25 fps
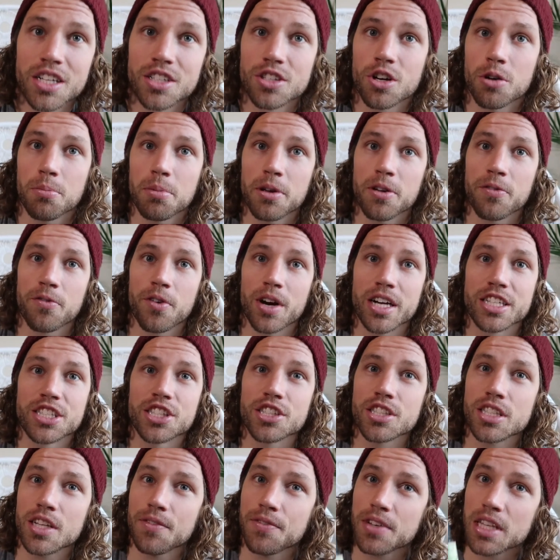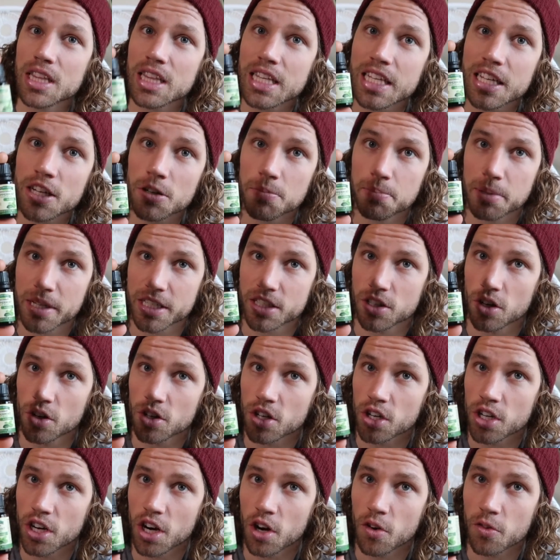don't be afraid just of a little bit. Don't
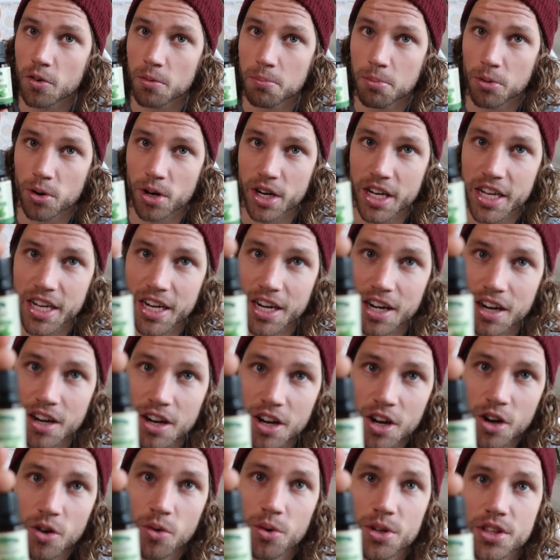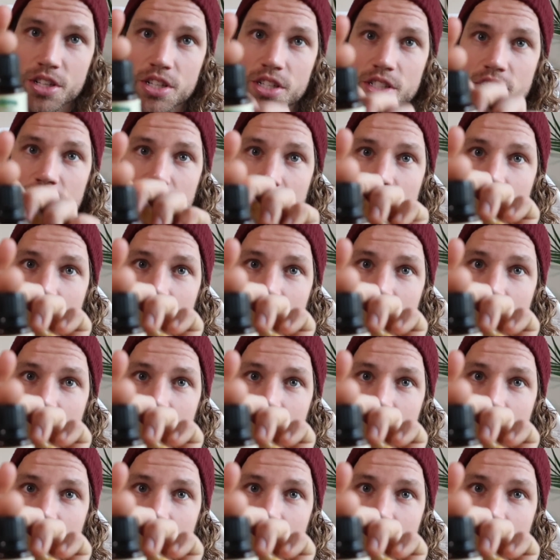get overboard here with just a